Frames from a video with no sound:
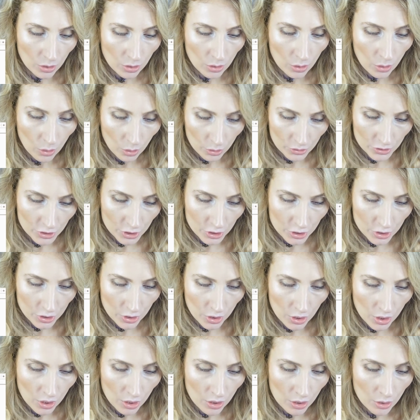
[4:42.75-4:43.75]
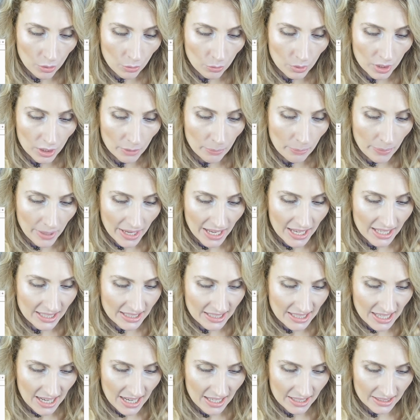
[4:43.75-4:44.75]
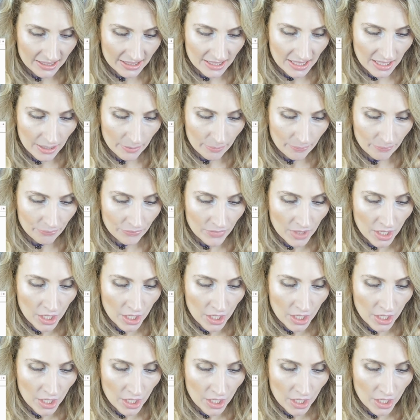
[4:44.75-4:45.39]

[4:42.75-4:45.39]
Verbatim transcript: also will pay the item.